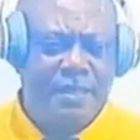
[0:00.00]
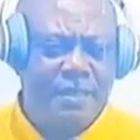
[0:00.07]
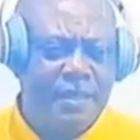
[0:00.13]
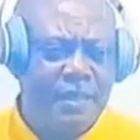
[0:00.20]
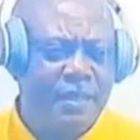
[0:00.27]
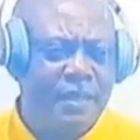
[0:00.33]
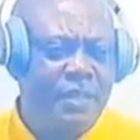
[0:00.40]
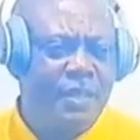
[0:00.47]
the
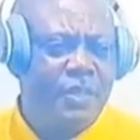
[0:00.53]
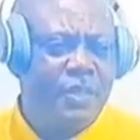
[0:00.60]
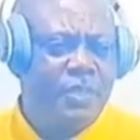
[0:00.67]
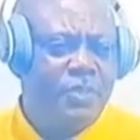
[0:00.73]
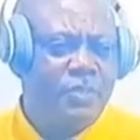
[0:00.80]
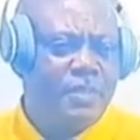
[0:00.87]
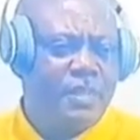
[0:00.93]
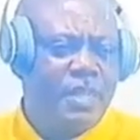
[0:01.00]
answer.
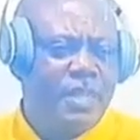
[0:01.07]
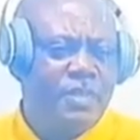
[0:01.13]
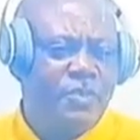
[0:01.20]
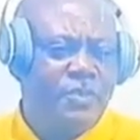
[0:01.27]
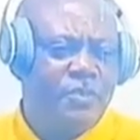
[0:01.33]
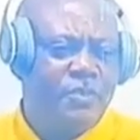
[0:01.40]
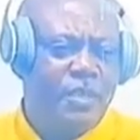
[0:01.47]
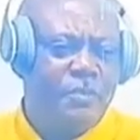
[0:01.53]
So
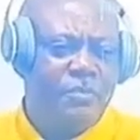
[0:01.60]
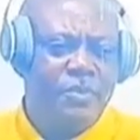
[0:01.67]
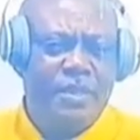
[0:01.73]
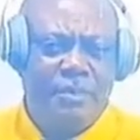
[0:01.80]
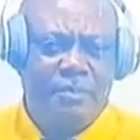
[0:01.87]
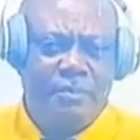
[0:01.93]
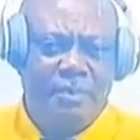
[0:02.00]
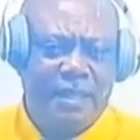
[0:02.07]
next, you now
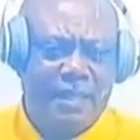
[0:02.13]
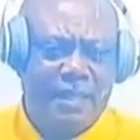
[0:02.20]
put it in